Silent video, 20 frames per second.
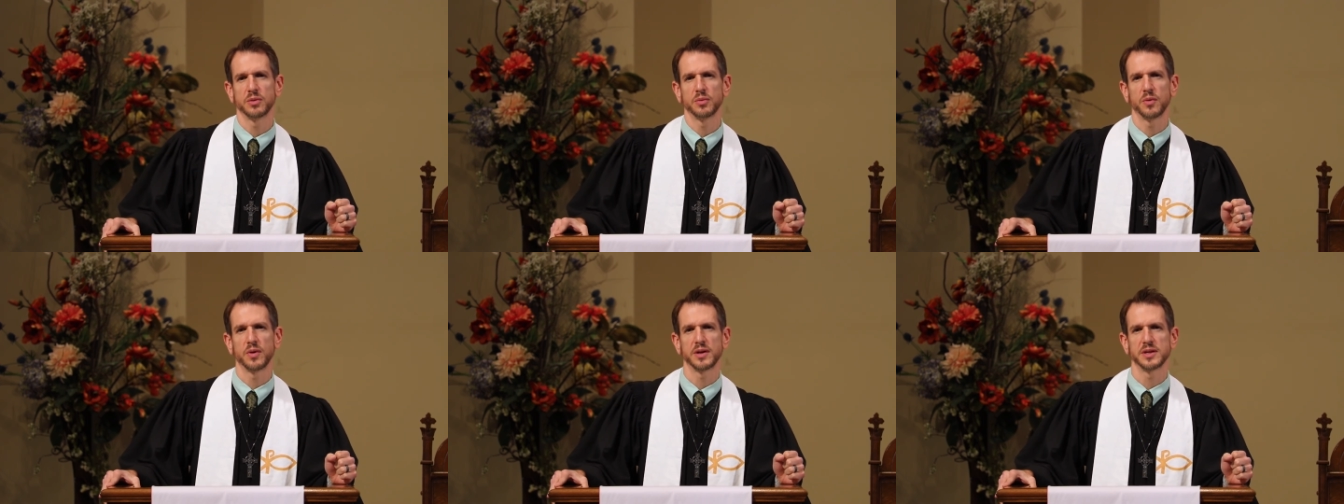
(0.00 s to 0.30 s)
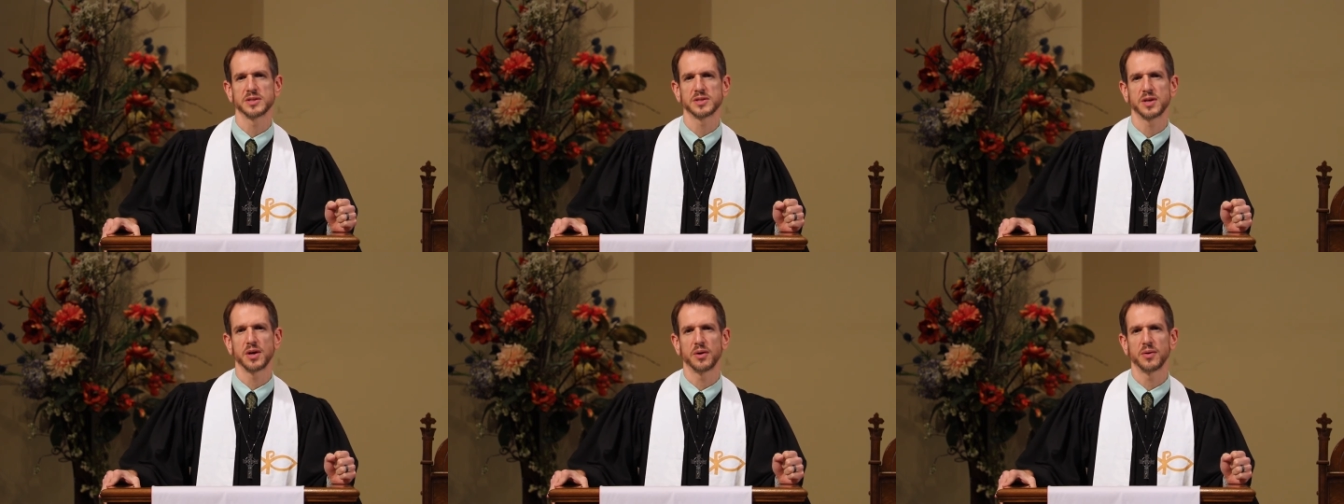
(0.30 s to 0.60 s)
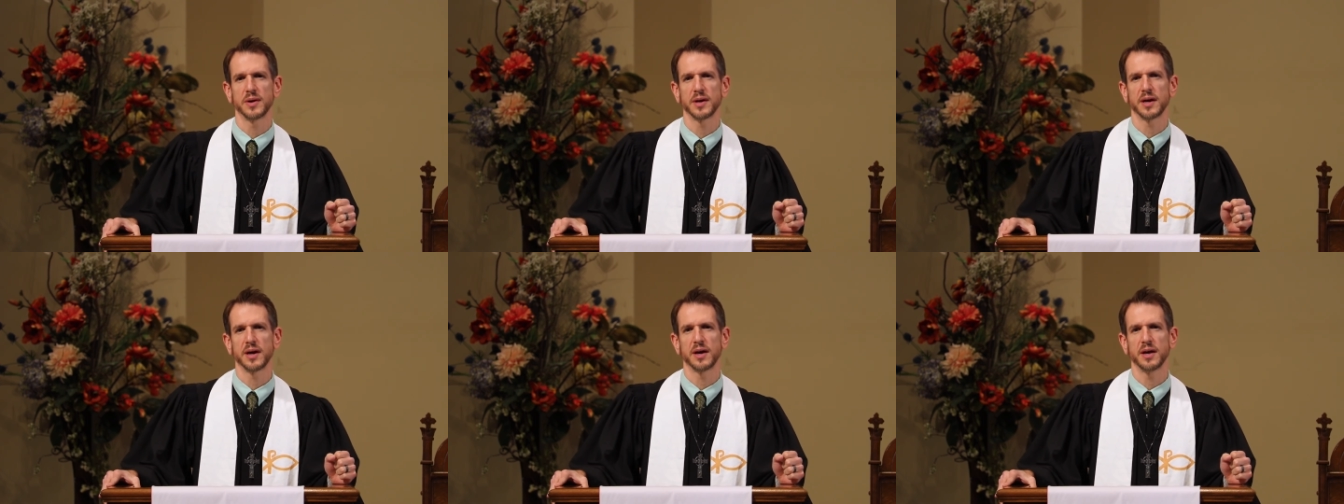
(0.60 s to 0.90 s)
what is
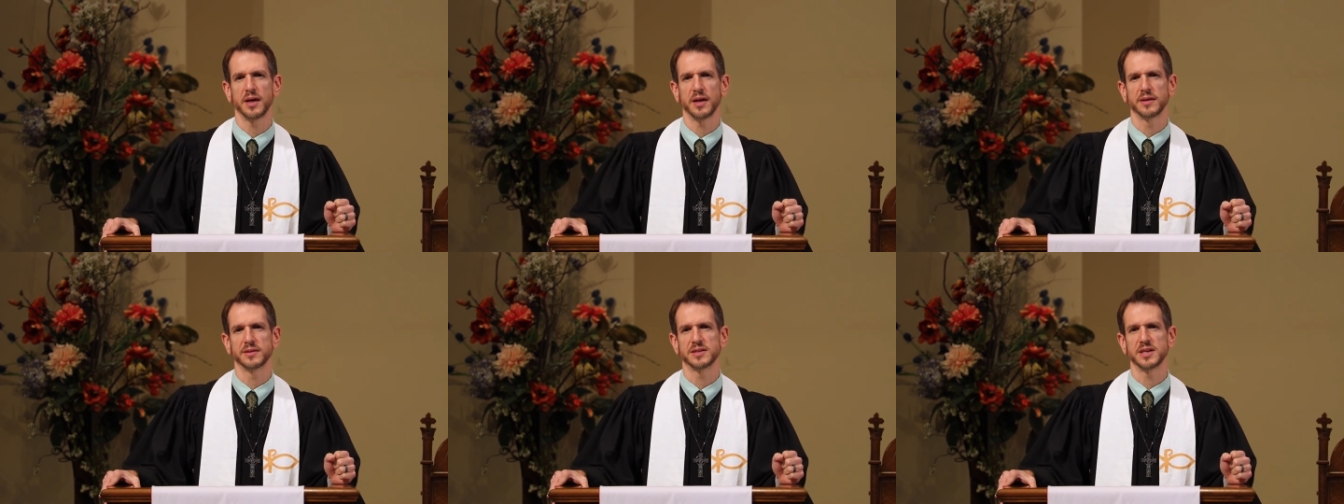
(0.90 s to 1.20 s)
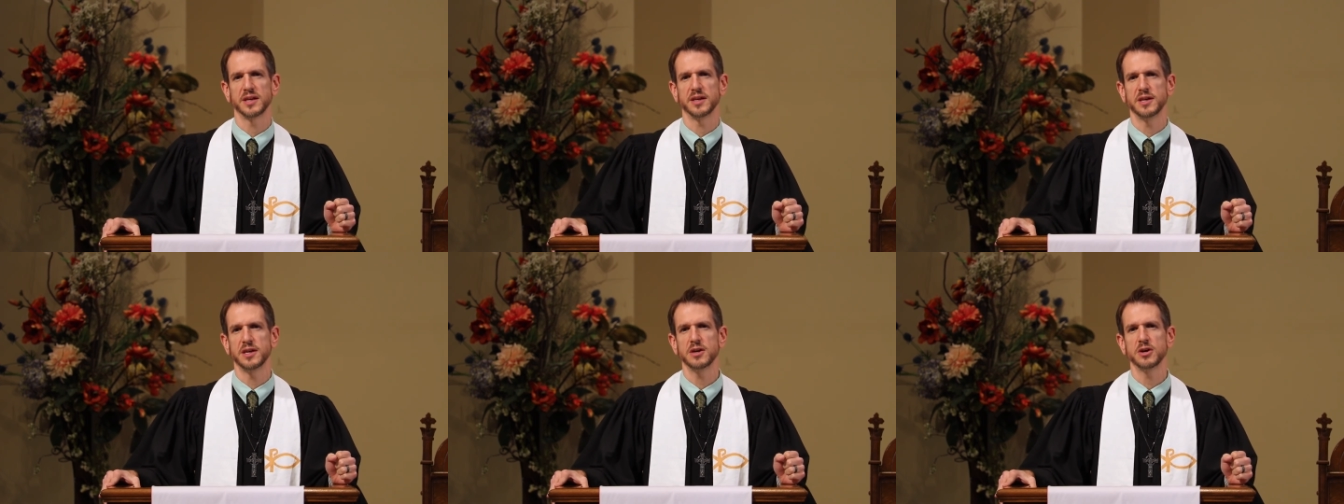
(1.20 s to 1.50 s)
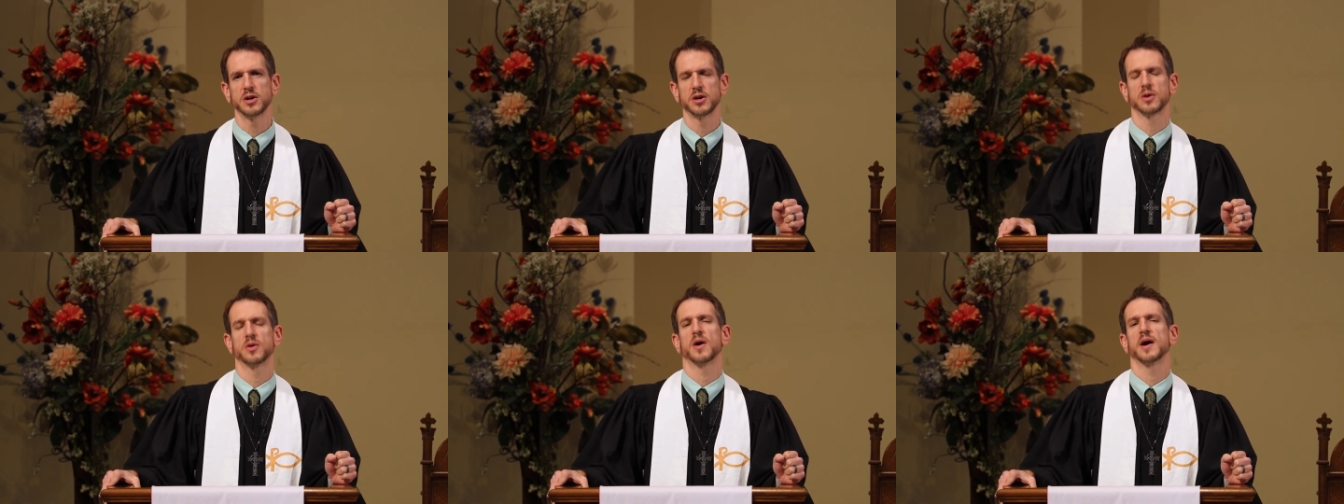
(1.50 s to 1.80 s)
going on, to
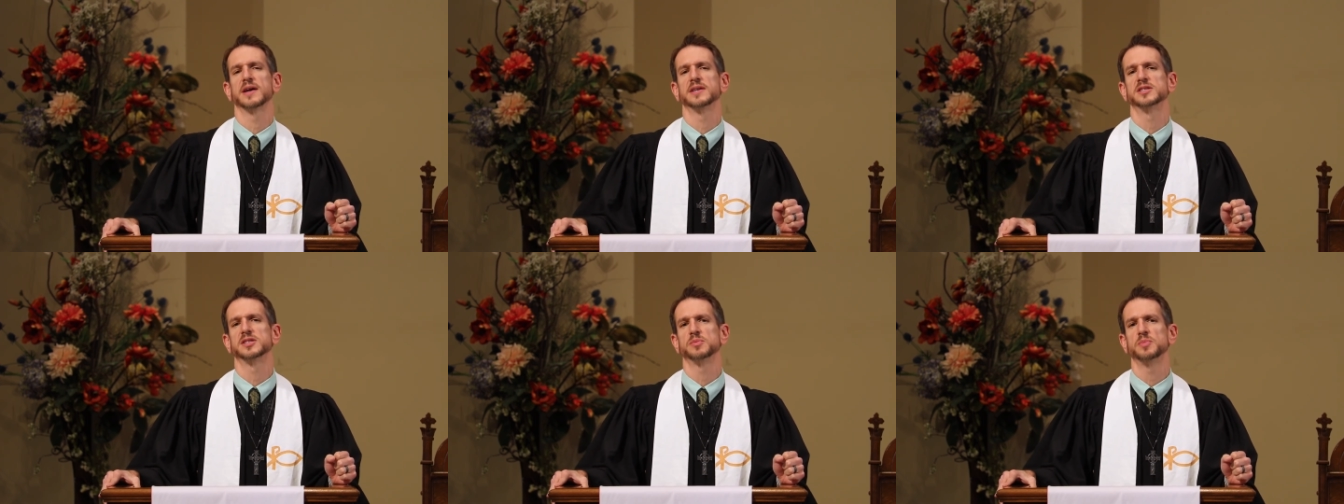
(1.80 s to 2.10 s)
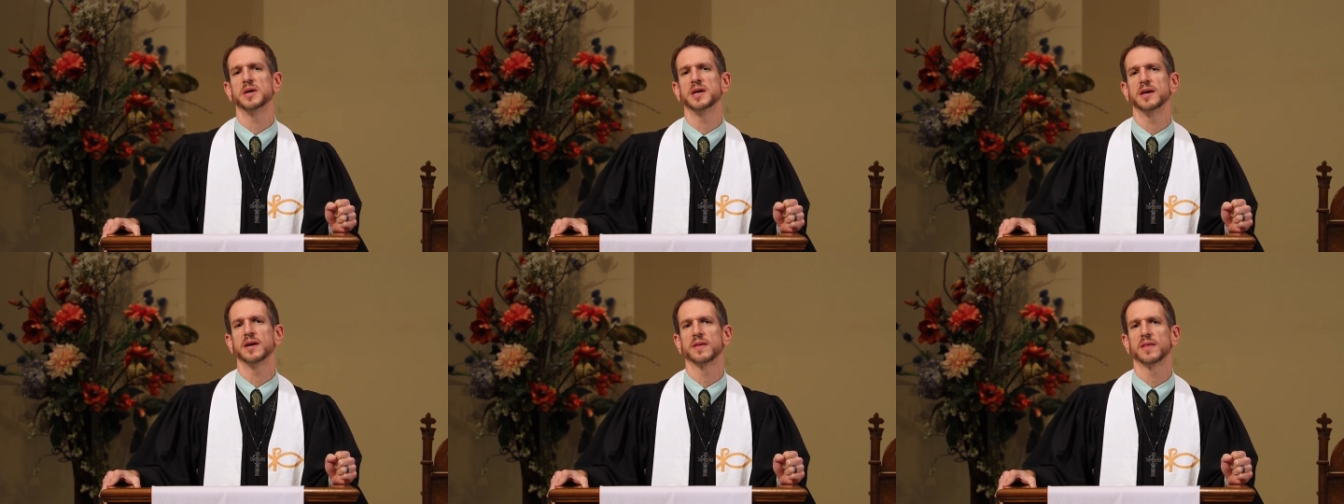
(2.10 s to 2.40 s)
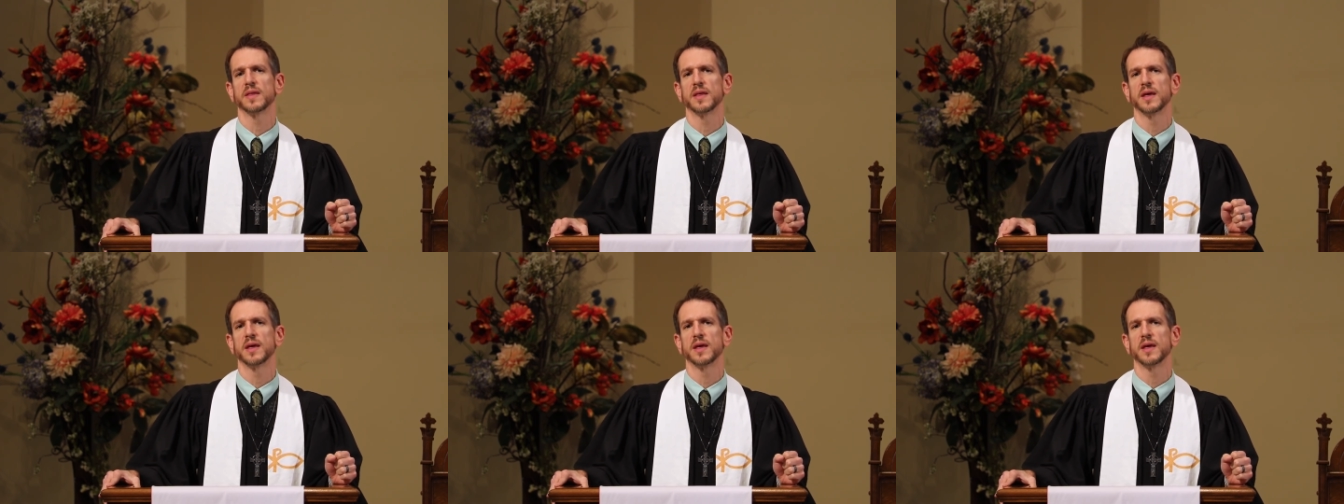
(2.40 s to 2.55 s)
hear Christ speak.